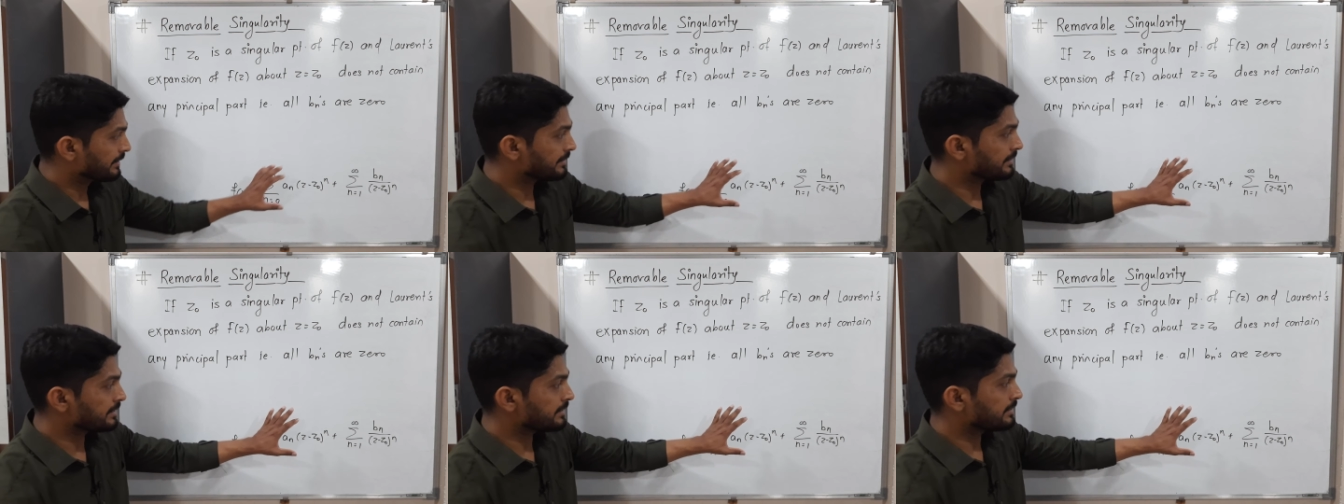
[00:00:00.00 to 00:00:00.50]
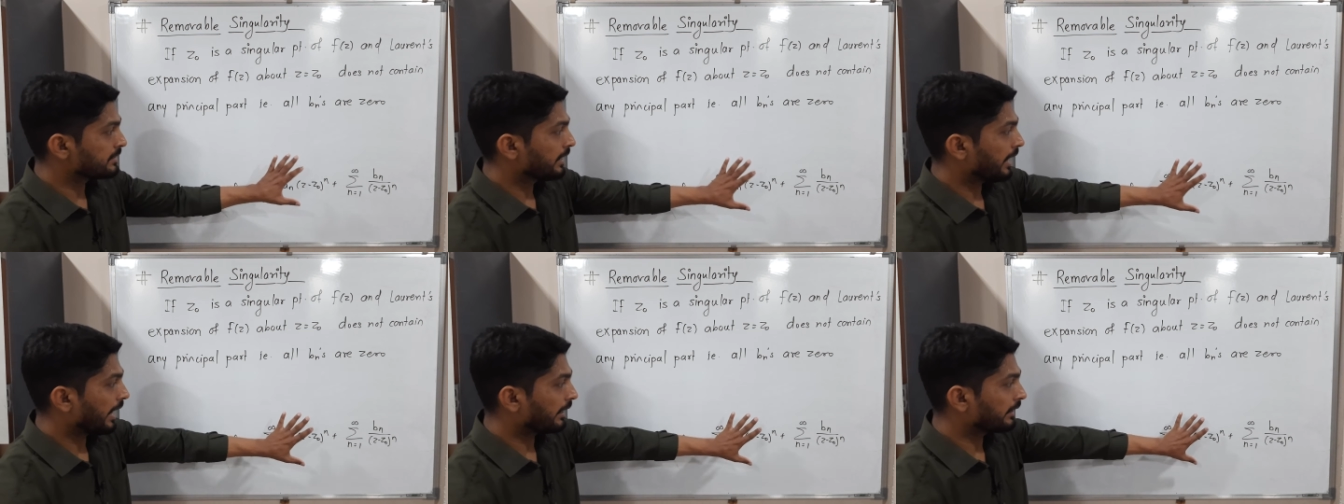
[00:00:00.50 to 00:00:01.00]
This is
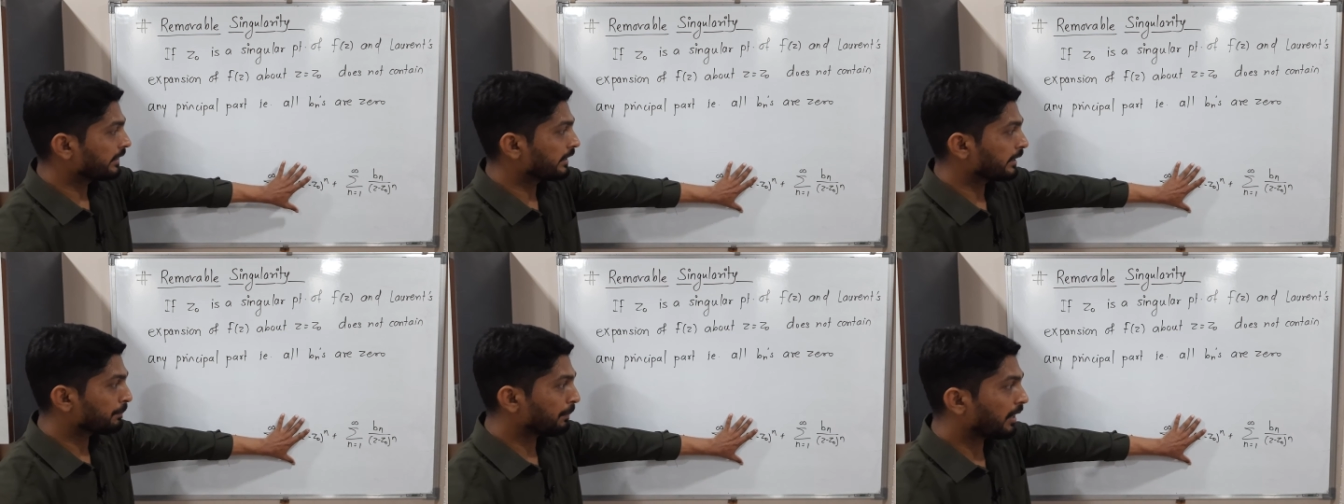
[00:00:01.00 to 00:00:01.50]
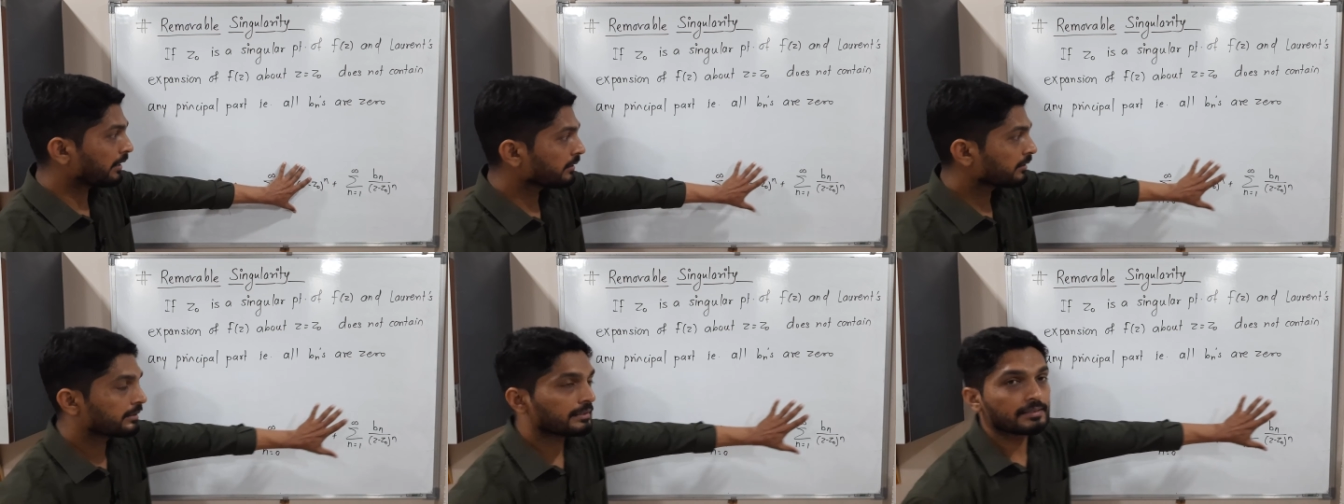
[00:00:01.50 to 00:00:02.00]
analytic part,
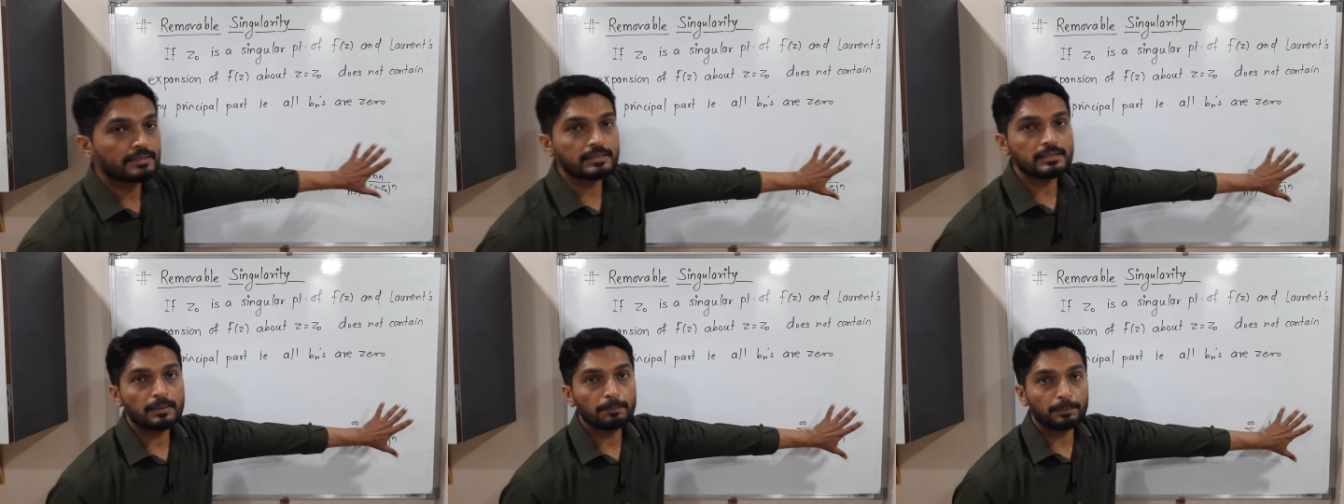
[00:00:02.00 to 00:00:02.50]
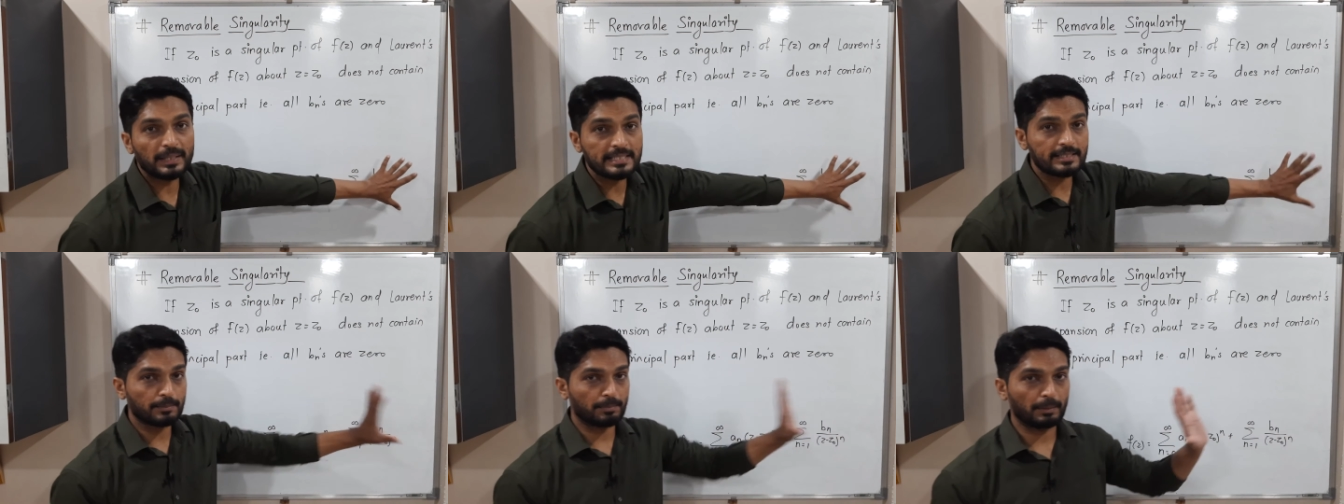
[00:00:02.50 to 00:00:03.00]
this is
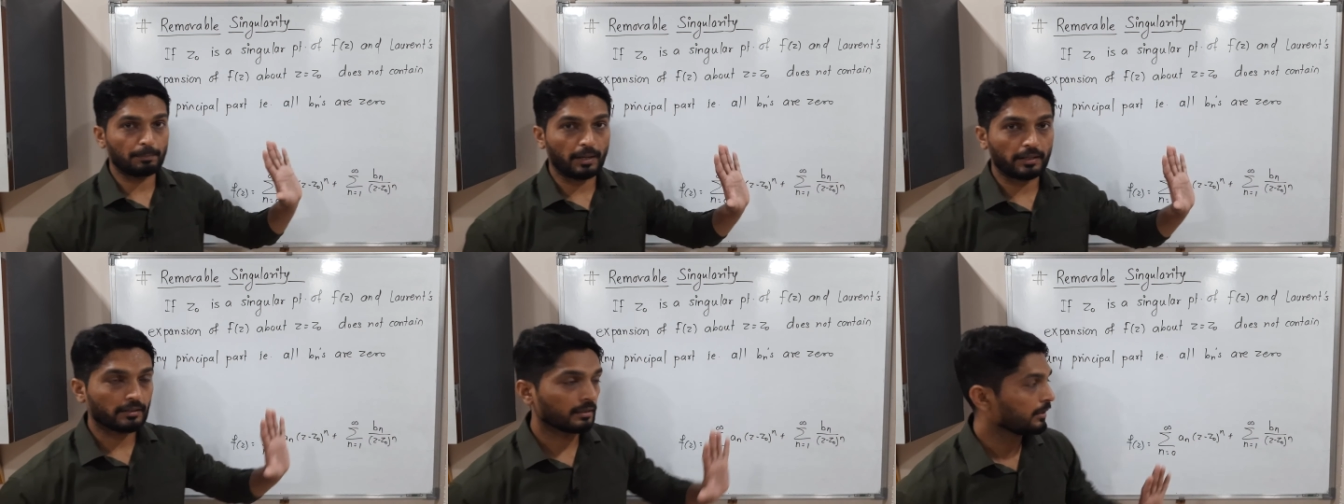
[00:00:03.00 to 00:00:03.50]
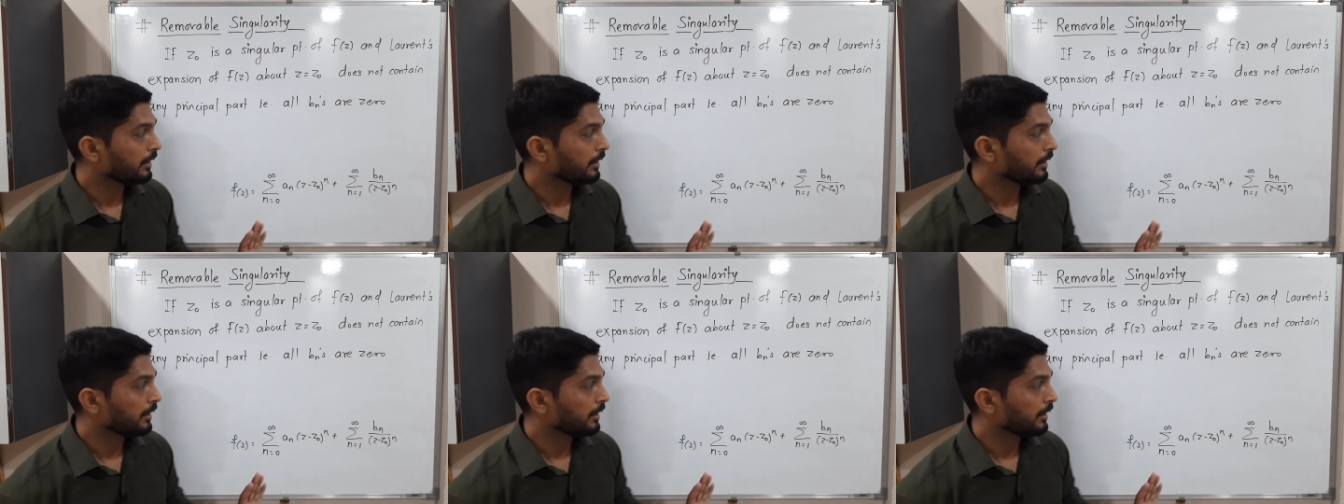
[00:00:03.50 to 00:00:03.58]
principal part.